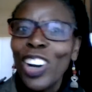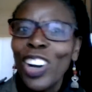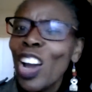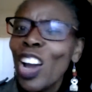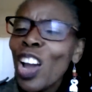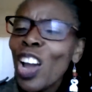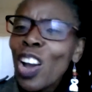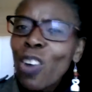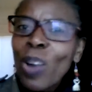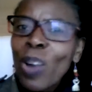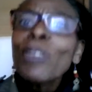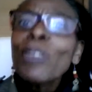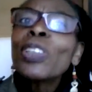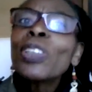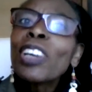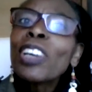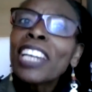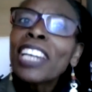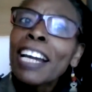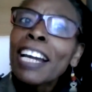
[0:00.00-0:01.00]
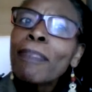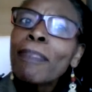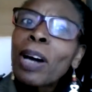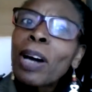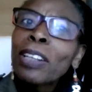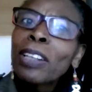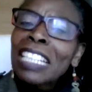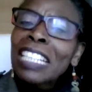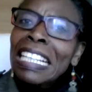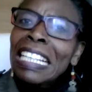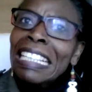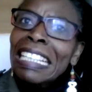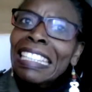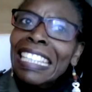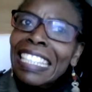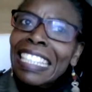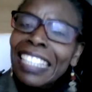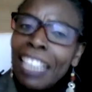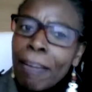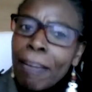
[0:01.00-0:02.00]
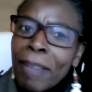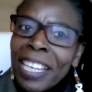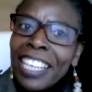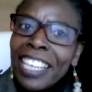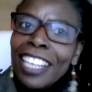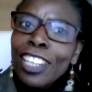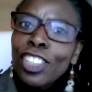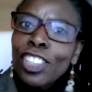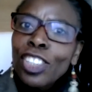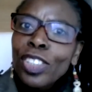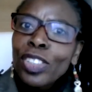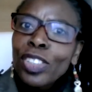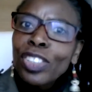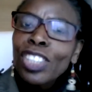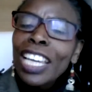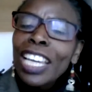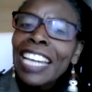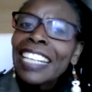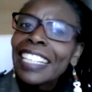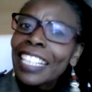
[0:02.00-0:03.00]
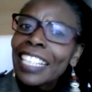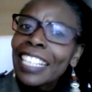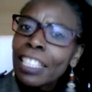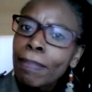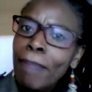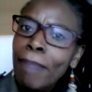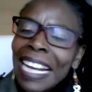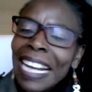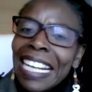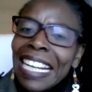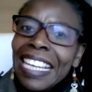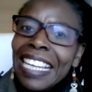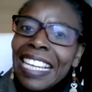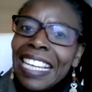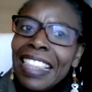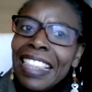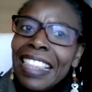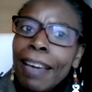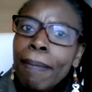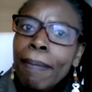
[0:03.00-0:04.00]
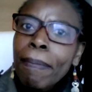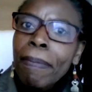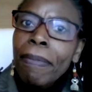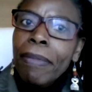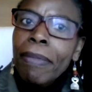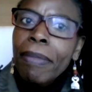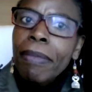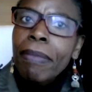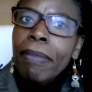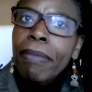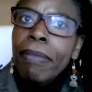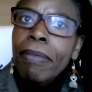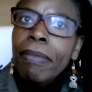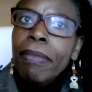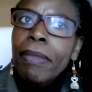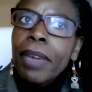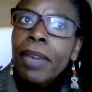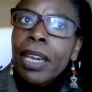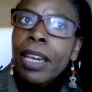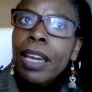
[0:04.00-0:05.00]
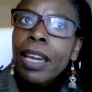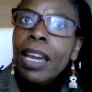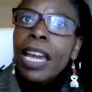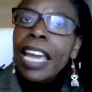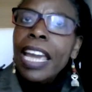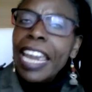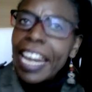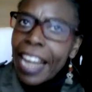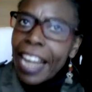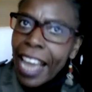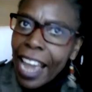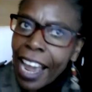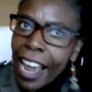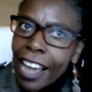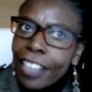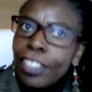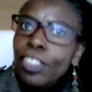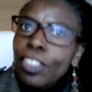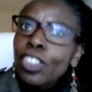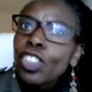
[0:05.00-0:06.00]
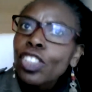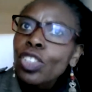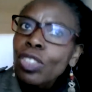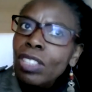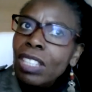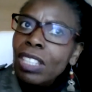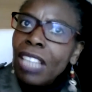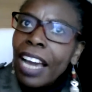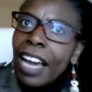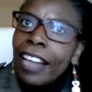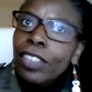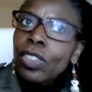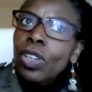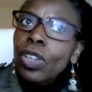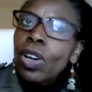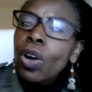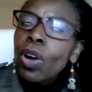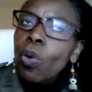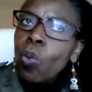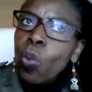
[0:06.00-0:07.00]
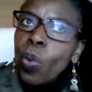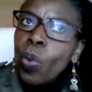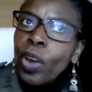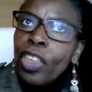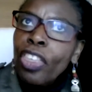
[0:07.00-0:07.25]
When we're talking about systemic issues and dismantling them, it has to start with